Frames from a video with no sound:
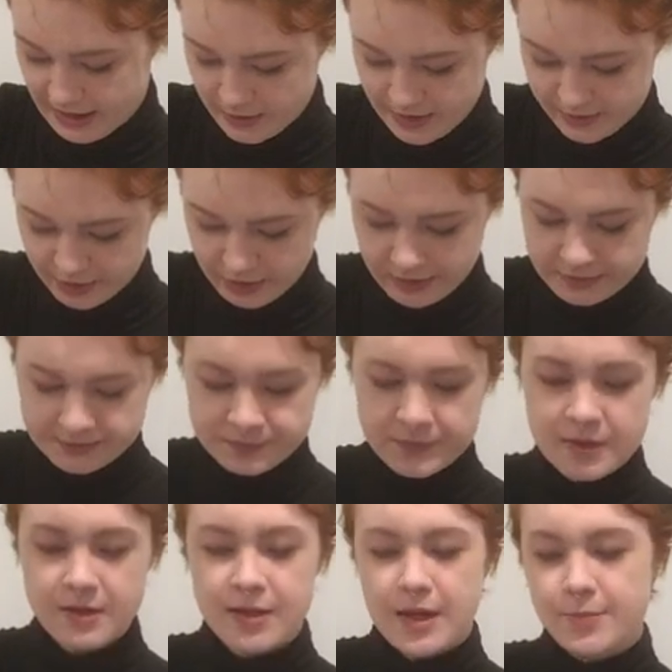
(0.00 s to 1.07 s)
However,
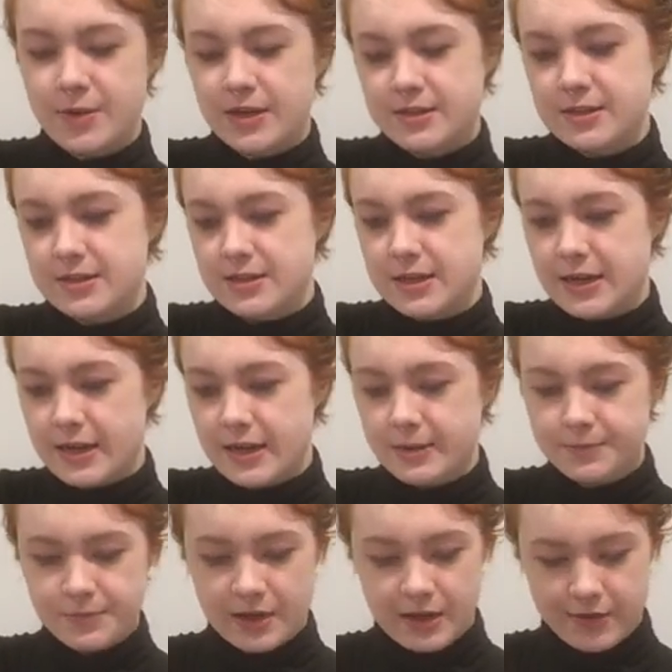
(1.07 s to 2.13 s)
I brought these
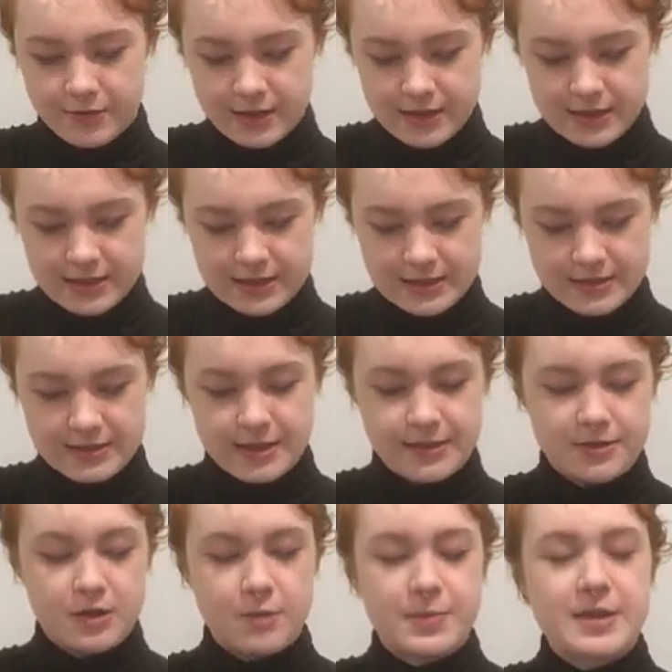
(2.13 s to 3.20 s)
today and I realized that
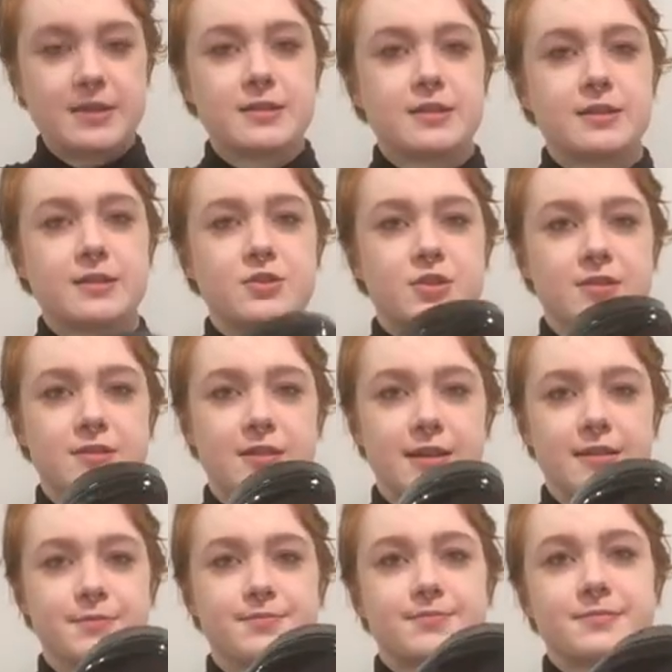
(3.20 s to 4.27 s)
they're basically just
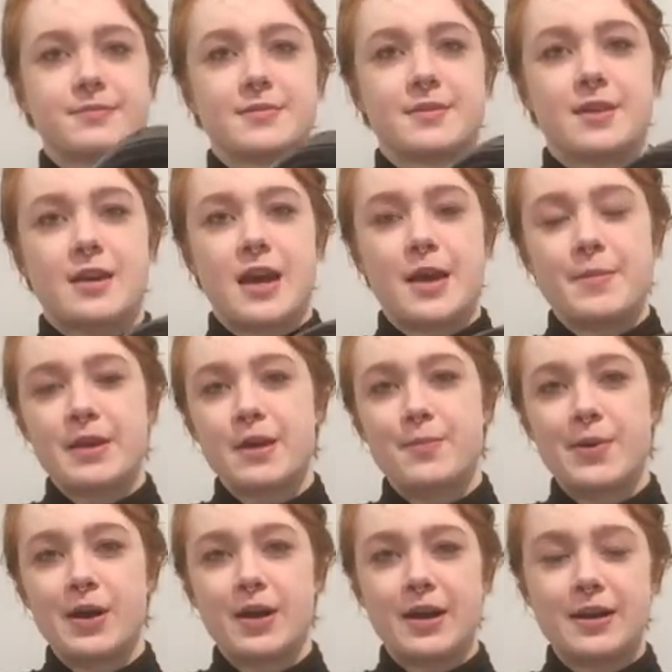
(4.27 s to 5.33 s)
like coming
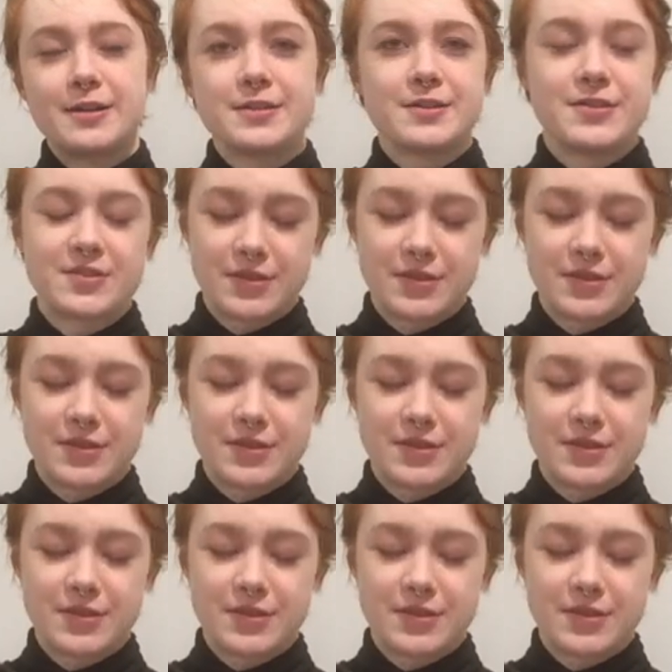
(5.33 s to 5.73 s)
apart.